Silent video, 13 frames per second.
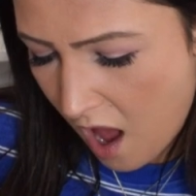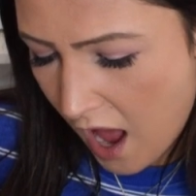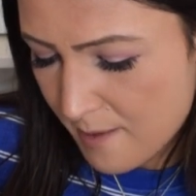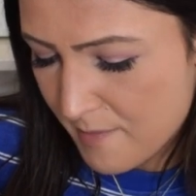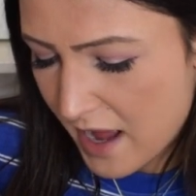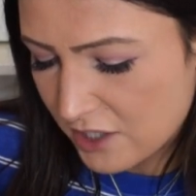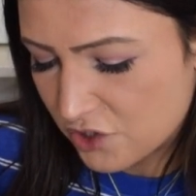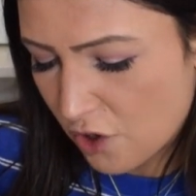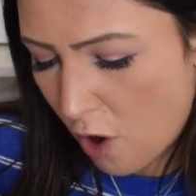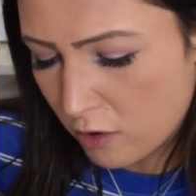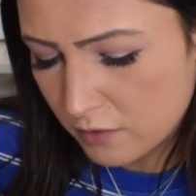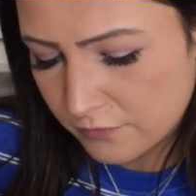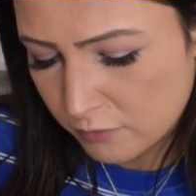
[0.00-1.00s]
I imagined
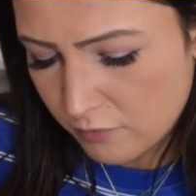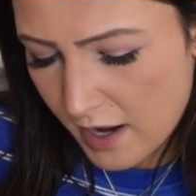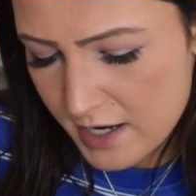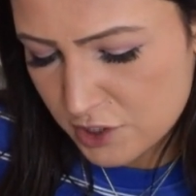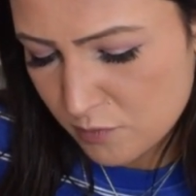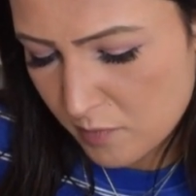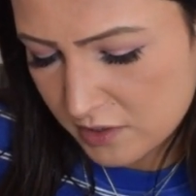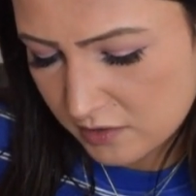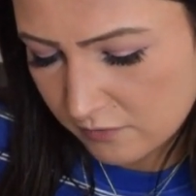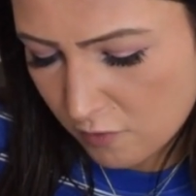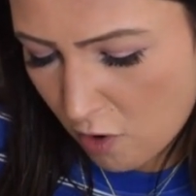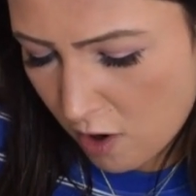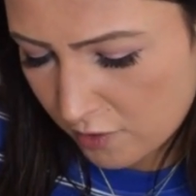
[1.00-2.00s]
all of the rides you must
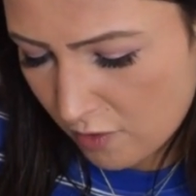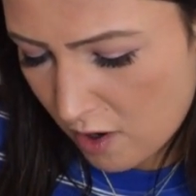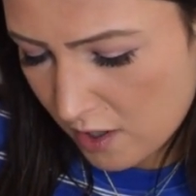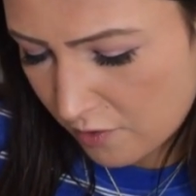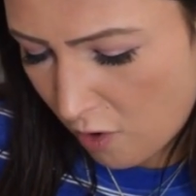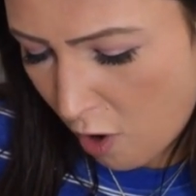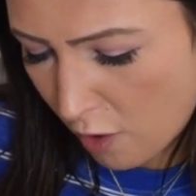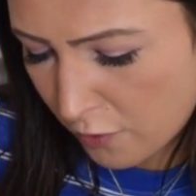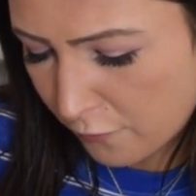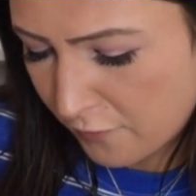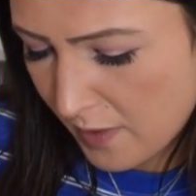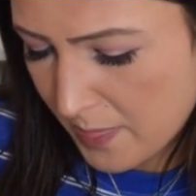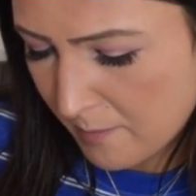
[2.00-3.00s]
have gone on, all the
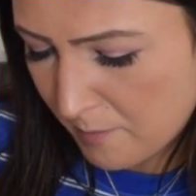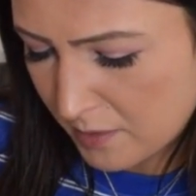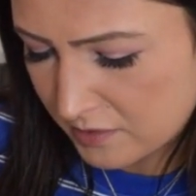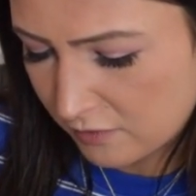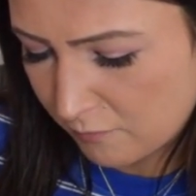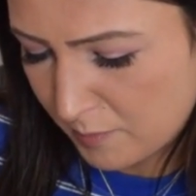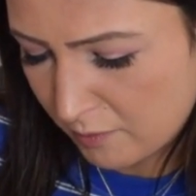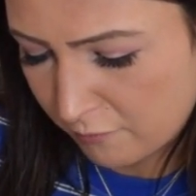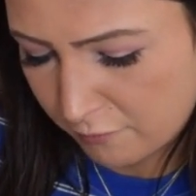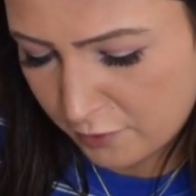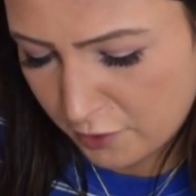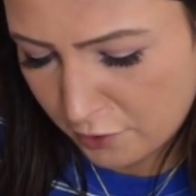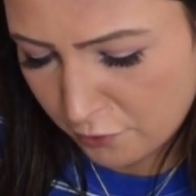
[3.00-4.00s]
fun that must have been
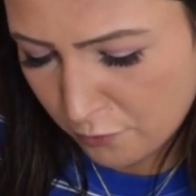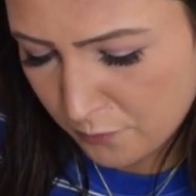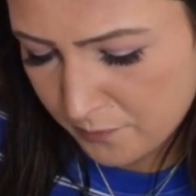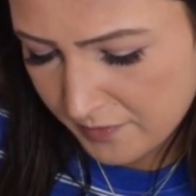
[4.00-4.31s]
for you.